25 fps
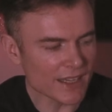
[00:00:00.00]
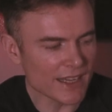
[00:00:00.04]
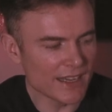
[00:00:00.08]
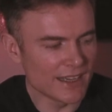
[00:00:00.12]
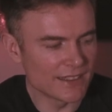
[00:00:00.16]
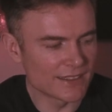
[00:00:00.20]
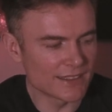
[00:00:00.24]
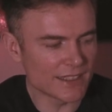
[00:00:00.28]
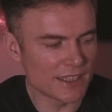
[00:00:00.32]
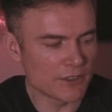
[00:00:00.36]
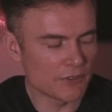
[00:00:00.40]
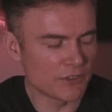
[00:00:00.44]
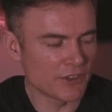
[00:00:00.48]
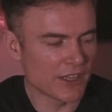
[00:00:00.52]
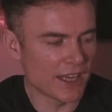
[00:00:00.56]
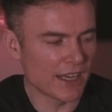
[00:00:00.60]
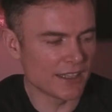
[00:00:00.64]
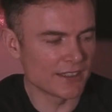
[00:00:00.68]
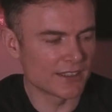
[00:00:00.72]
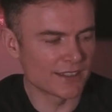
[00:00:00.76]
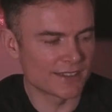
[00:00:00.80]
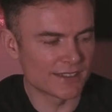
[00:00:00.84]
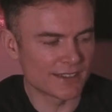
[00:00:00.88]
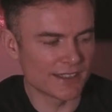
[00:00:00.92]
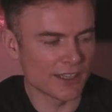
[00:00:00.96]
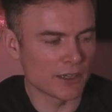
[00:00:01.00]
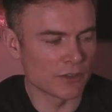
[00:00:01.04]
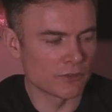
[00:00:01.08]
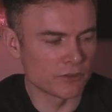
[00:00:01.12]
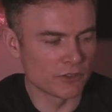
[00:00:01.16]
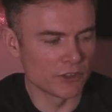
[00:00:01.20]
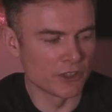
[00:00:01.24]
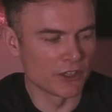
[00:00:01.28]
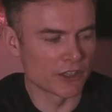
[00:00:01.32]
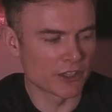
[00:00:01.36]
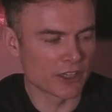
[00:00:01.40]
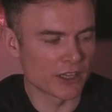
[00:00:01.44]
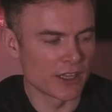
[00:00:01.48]
is if they had the stealth
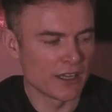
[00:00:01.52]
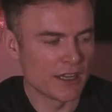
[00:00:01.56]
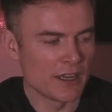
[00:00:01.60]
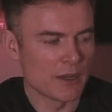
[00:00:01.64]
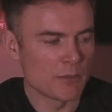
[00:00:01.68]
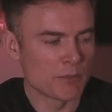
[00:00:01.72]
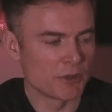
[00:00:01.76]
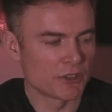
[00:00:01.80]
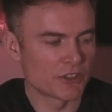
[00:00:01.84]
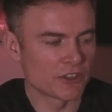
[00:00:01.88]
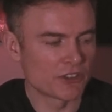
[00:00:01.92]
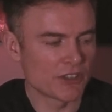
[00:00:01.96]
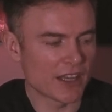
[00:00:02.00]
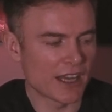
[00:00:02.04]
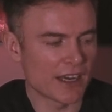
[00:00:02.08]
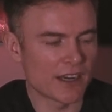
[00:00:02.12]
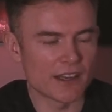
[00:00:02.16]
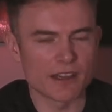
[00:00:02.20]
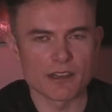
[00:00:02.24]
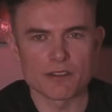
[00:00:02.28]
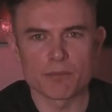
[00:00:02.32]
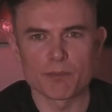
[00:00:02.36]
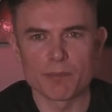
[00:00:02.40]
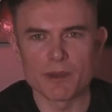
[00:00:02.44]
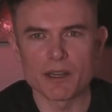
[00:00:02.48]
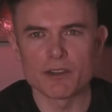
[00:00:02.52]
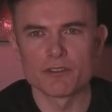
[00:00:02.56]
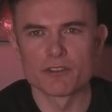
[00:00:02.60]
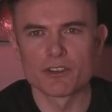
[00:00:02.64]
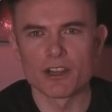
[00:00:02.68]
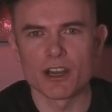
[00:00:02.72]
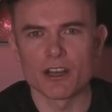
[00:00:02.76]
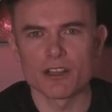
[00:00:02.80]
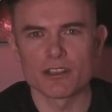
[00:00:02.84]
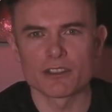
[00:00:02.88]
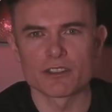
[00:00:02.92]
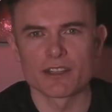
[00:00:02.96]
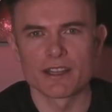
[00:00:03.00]
look, but just added a bit of
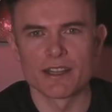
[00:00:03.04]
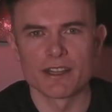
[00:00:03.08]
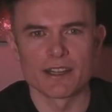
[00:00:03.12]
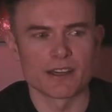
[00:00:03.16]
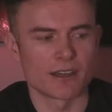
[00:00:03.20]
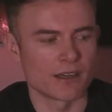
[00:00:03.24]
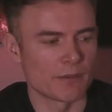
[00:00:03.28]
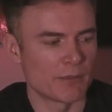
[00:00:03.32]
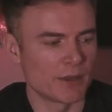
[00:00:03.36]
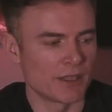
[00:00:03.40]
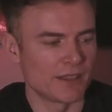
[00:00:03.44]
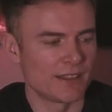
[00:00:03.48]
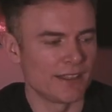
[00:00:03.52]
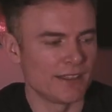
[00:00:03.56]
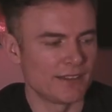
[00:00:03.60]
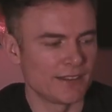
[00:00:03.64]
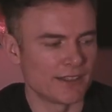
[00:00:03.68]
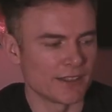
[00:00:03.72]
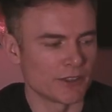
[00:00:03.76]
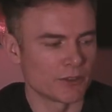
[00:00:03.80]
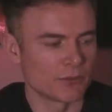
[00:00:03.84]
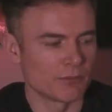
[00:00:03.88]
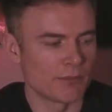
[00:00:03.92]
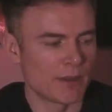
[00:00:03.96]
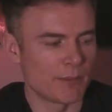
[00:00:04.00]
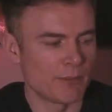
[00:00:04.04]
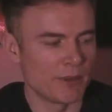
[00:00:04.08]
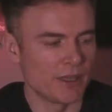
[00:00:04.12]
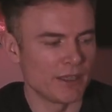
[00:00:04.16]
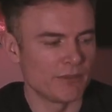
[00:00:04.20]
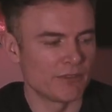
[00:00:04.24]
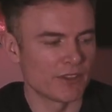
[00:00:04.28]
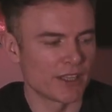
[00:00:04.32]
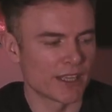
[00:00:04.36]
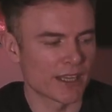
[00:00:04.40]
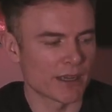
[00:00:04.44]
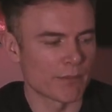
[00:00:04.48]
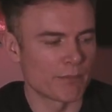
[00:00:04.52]
colour in there, a bit of detail. Maybe
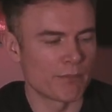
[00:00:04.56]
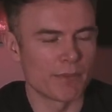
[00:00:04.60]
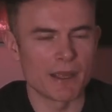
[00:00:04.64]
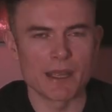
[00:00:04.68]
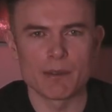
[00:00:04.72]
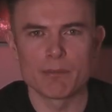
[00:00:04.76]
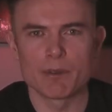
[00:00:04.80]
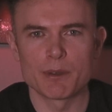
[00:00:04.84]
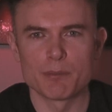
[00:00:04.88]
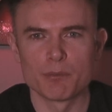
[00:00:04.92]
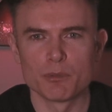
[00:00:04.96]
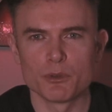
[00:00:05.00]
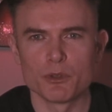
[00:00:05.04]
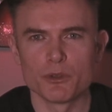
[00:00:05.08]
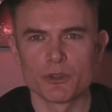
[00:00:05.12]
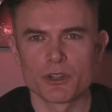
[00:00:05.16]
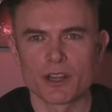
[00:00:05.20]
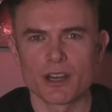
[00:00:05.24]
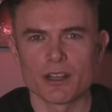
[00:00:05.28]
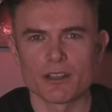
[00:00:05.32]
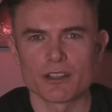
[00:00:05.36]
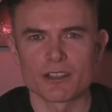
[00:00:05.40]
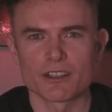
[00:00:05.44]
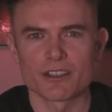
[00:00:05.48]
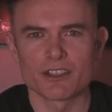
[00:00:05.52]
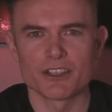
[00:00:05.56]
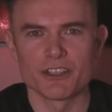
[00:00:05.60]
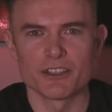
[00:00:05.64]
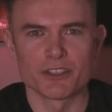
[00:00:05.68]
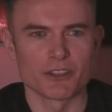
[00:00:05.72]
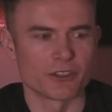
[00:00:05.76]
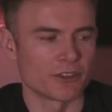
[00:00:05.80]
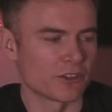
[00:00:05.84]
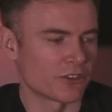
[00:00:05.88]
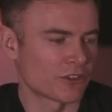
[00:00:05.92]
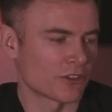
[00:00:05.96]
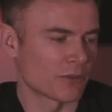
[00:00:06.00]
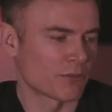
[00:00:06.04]
even like a baby blue colour,
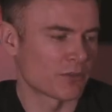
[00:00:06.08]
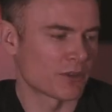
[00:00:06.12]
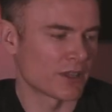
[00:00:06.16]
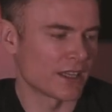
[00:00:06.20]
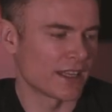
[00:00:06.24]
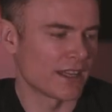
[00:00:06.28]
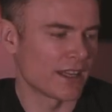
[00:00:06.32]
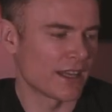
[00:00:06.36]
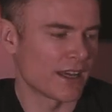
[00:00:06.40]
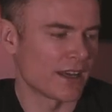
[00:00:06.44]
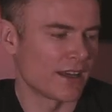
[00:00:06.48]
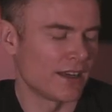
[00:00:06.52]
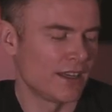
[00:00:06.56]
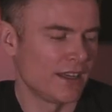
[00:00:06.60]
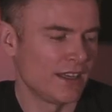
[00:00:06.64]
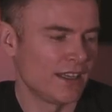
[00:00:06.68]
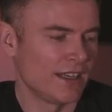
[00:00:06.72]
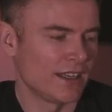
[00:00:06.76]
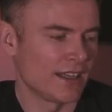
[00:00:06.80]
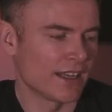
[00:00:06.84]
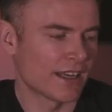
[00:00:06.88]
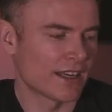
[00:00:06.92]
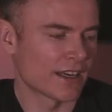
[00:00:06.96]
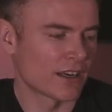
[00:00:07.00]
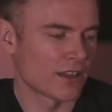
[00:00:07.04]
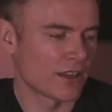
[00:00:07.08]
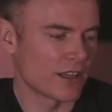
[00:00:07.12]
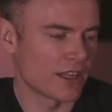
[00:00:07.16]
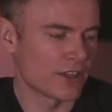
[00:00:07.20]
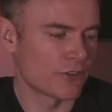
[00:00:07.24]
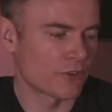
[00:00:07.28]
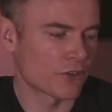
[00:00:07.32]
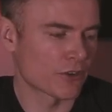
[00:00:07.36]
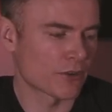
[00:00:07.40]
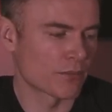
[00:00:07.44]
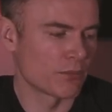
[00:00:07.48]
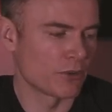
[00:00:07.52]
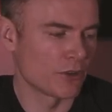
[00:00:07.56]
or something like that. Like an
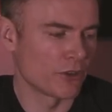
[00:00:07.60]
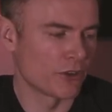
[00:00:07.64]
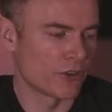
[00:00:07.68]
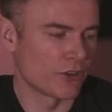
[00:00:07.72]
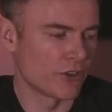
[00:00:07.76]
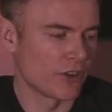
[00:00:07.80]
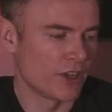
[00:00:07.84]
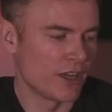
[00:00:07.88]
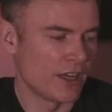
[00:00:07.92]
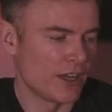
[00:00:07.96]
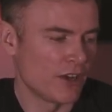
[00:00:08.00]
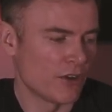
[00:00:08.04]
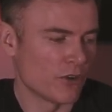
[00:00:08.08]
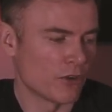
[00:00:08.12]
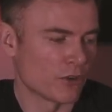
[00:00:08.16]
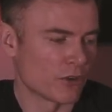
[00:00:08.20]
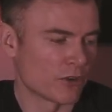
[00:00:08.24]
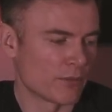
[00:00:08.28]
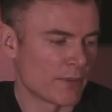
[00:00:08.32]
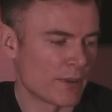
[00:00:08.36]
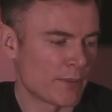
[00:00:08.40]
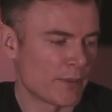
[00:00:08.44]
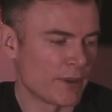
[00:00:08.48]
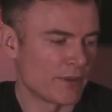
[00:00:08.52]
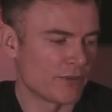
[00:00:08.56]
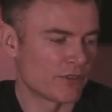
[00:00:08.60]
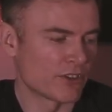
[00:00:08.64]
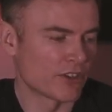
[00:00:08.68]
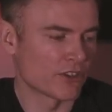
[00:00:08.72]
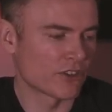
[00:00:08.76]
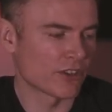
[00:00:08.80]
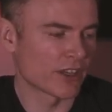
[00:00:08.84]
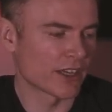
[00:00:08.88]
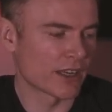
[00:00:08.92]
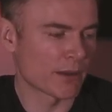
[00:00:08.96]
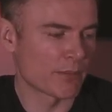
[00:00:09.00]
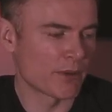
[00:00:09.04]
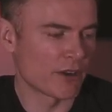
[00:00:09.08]
electric blue. Or maybe even
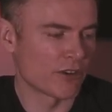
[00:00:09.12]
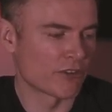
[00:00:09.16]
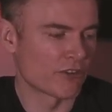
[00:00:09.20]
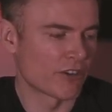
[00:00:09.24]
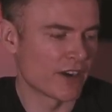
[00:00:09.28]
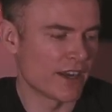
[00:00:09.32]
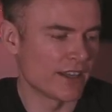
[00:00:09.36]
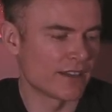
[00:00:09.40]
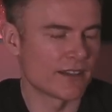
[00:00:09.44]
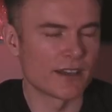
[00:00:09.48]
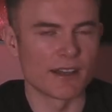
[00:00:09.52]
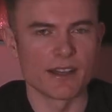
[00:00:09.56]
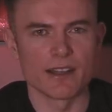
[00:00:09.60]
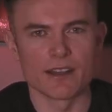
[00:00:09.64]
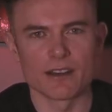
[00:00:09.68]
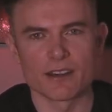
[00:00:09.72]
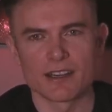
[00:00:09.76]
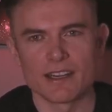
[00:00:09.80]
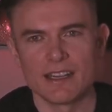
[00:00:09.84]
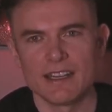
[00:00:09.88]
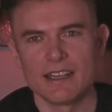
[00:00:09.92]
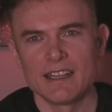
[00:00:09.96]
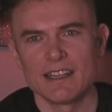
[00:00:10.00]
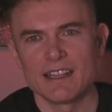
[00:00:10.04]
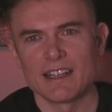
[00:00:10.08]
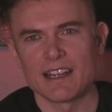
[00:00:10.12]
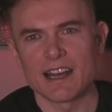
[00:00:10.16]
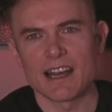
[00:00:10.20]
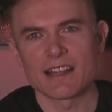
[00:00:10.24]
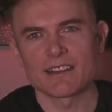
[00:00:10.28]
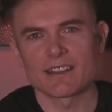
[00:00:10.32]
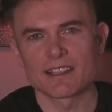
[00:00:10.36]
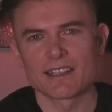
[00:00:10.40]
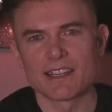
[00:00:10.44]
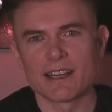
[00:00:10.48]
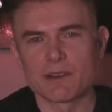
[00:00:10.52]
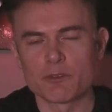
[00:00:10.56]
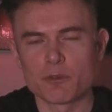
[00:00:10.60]
just like a bit of red in there. I
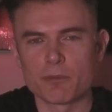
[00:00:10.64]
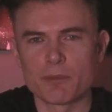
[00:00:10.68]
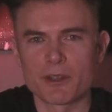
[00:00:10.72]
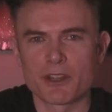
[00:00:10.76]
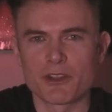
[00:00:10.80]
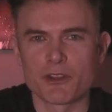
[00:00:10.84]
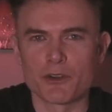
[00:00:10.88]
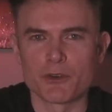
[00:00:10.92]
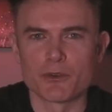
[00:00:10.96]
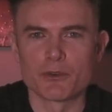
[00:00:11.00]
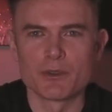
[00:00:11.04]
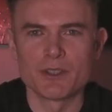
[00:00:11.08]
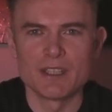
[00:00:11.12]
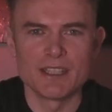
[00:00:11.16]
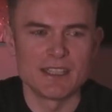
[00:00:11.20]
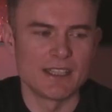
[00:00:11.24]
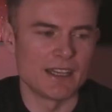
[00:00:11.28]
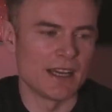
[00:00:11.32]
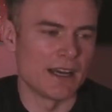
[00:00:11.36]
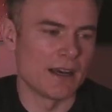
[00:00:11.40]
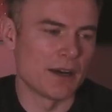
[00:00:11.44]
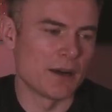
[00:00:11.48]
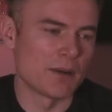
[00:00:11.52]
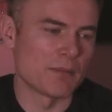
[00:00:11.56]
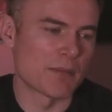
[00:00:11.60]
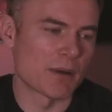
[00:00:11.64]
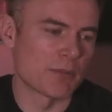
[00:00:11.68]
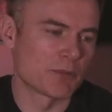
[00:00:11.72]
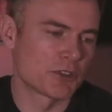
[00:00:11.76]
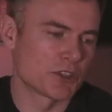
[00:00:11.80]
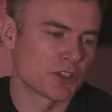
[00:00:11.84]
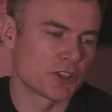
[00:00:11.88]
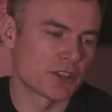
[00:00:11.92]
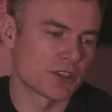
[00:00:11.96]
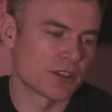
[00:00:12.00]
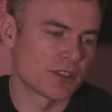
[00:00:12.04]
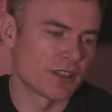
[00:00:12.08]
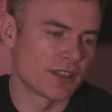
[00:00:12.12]
think that would be cool. I'm
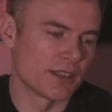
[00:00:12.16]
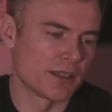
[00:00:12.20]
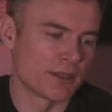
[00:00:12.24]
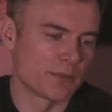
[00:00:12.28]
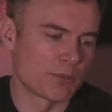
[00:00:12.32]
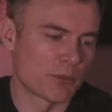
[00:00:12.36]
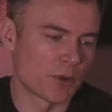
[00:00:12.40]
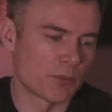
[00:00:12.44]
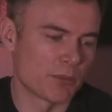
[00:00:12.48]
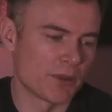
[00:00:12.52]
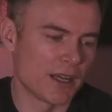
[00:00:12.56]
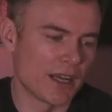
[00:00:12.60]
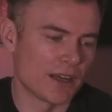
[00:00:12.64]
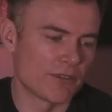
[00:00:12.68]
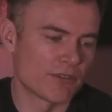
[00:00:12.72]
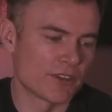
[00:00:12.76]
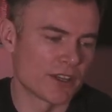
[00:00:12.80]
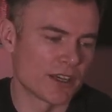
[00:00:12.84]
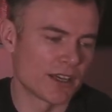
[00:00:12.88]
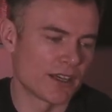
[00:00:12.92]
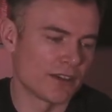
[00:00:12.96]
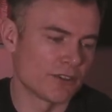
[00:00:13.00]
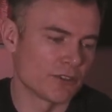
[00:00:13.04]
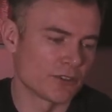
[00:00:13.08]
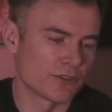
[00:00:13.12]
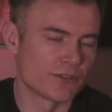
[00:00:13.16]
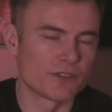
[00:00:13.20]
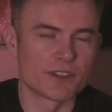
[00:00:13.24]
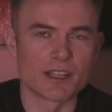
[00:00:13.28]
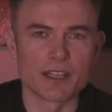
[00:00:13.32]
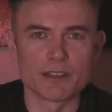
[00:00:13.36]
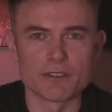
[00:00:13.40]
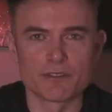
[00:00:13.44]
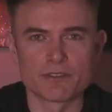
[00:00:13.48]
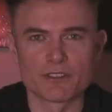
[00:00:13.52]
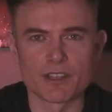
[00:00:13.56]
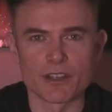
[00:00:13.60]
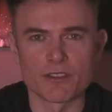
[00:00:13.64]
sure they probably have that, or
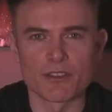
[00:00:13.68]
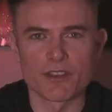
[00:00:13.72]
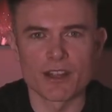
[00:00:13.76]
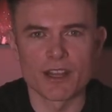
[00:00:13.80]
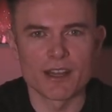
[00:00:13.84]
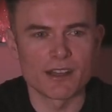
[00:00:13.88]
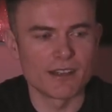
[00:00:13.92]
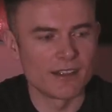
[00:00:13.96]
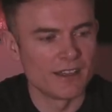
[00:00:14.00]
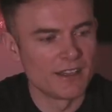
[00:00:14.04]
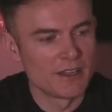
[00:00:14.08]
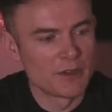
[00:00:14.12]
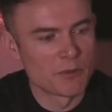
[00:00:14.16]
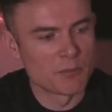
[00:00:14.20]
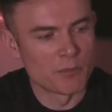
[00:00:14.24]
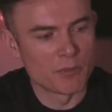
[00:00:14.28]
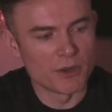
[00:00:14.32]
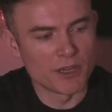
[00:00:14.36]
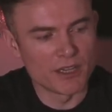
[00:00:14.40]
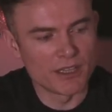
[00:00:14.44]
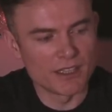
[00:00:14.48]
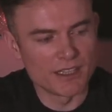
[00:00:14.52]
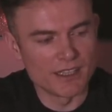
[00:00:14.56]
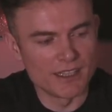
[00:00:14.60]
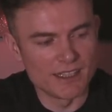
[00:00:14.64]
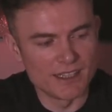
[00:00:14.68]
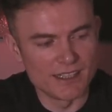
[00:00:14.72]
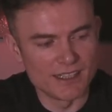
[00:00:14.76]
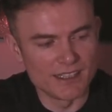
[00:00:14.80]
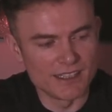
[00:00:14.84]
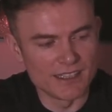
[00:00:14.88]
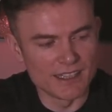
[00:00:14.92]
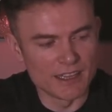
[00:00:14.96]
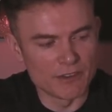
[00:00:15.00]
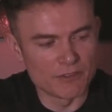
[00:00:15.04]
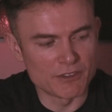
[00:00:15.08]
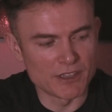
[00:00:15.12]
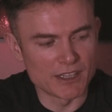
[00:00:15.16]
they've done that. But
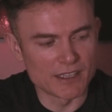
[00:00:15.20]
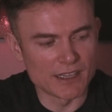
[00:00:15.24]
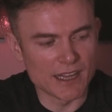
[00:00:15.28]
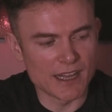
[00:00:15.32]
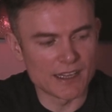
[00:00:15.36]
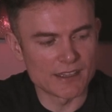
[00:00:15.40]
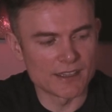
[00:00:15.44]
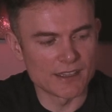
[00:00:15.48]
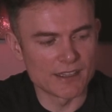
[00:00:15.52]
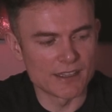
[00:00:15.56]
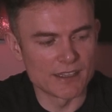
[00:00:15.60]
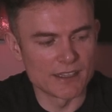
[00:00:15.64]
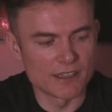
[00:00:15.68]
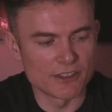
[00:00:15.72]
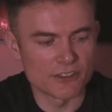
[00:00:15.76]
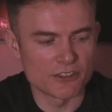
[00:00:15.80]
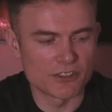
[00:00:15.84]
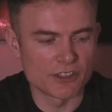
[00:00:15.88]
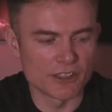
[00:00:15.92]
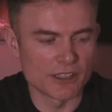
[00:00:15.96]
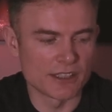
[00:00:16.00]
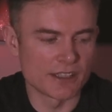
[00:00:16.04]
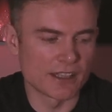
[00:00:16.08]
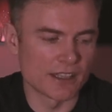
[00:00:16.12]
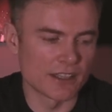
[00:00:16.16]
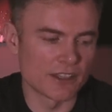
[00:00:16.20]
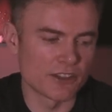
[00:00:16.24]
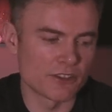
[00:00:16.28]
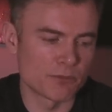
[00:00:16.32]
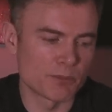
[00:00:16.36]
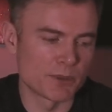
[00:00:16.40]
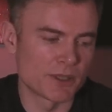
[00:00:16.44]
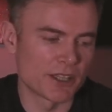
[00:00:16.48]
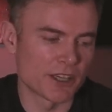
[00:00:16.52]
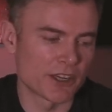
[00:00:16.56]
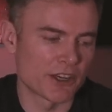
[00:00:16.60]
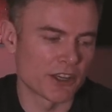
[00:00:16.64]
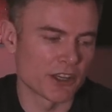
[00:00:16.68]
if they had added it in this
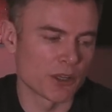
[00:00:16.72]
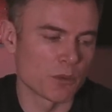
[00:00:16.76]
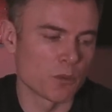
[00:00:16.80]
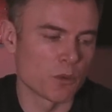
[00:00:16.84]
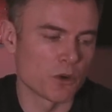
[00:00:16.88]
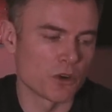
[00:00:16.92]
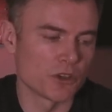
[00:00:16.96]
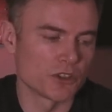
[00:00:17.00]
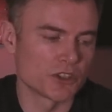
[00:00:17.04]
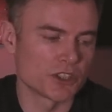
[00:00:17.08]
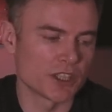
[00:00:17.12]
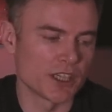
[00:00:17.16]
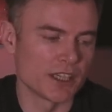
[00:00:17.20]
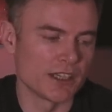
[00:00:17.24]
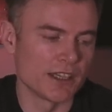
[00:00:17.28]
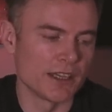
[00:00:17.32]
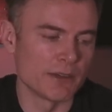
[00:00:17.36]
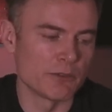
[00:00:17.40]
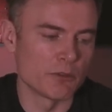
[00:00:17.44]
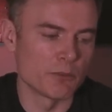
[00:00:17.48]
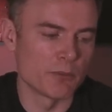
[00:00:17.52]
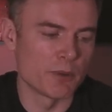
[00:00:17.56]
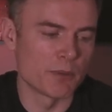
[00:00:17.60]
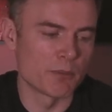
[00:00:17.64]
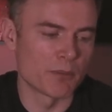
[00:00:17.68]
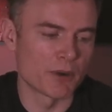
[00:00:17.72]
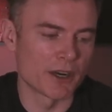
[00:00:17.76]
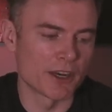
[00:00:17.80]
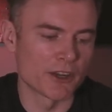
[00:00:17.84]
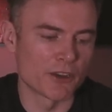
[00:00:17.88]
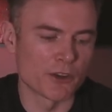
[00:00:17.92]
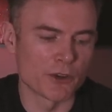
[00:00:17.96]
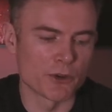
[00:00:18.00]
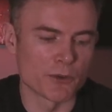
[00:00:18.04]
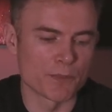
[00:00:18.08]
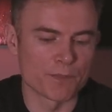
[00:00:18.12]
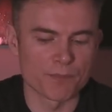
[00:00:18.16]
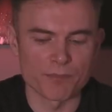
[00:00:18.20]
particular watch, it would be pretty
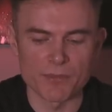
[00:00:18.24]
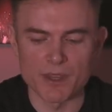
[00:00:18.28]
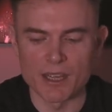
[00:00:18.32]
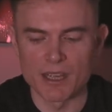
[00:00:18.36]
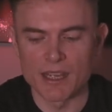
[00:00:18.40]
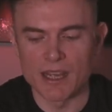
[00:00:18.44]
cool.